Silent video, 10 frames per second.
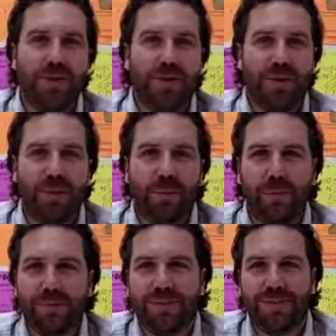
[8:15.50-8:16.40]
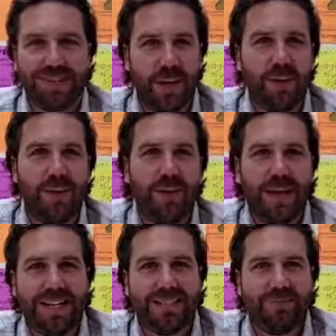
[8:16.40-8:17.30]
if you're someone who
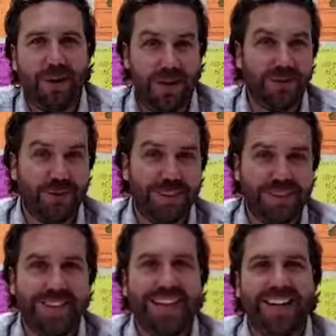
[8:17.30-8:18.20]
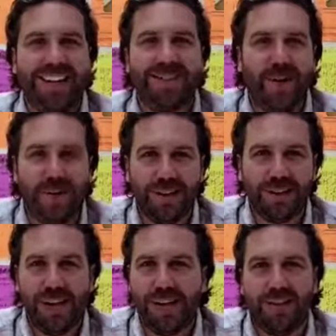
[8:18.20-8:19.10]
likes puzzles and solving
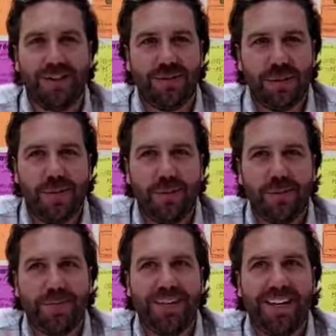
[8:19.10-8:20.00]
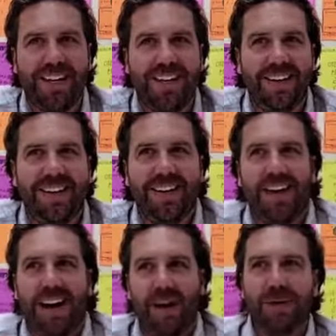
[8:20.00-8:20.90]
challenges and problems, then
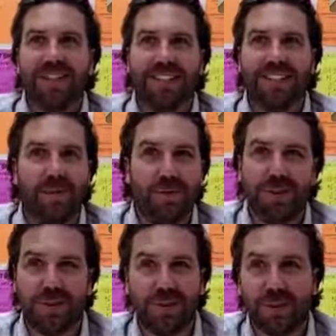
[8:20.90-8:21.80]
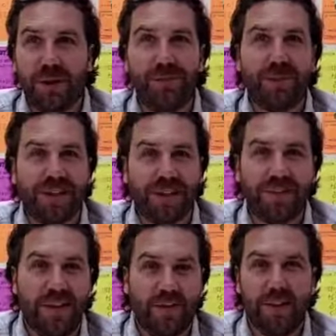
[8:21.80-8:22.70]
I always say software engineering is perfect because
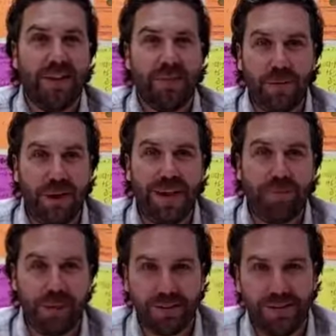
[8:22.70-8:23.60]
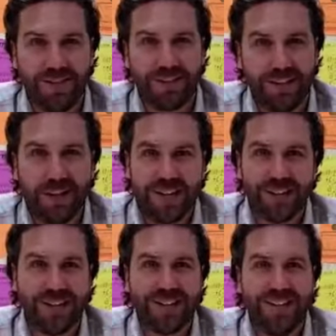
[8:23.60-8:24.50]
you never ever run out of puzzles and
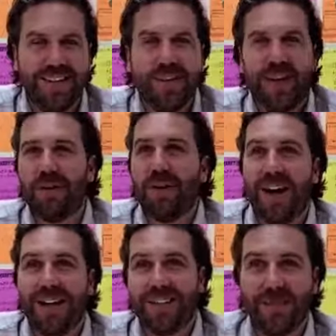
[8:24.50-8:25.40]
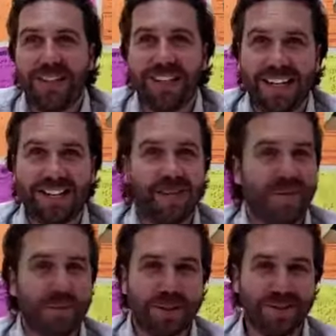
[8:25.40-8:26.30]
challenges. If you're not someone that likes
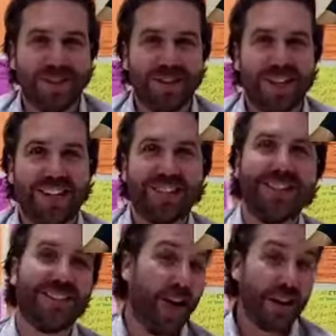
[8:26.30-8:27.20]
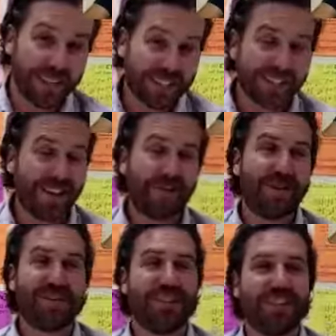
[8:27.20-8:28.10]
solving puzzles and challenges, honestly,
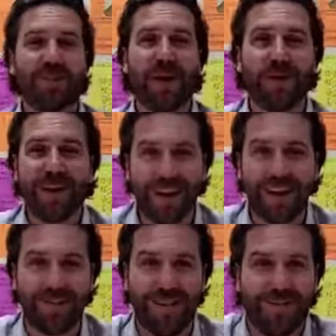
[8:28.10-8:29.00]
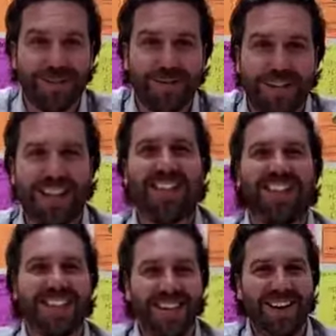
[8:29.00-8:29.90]
software engineering is probably not great for you because
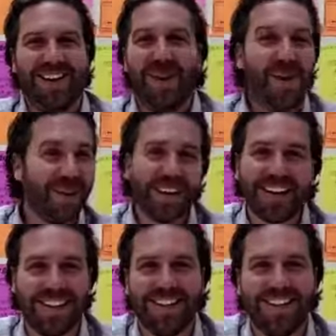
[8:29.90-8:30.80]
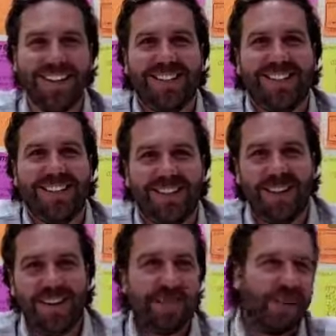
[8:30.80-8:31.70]
it's all it is a
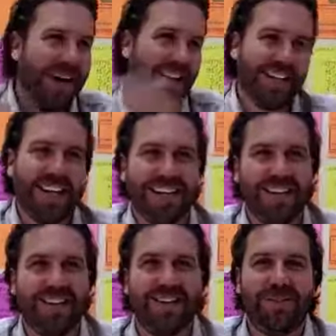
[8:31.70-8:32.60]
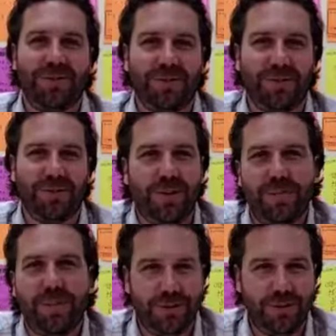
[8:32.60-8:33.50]
never-ending line of
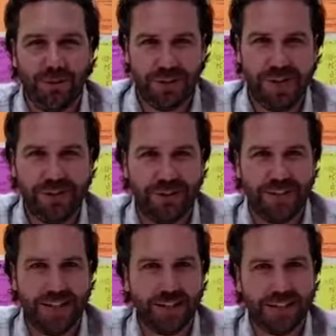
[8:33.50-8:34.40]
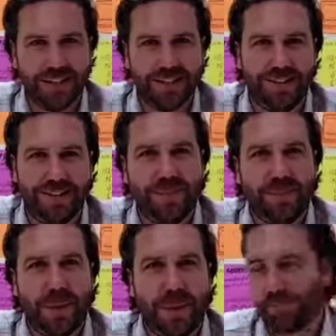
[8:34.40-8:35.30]
puzzles and challenges that you need to solve.
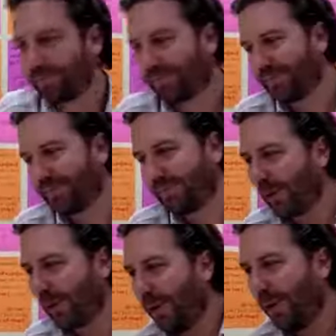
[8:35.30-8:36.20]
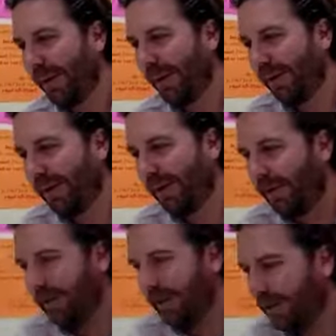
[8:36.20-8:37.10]
But cool.
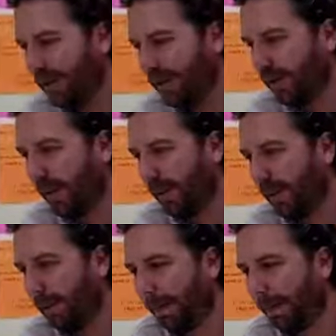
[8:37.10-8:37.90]
So um,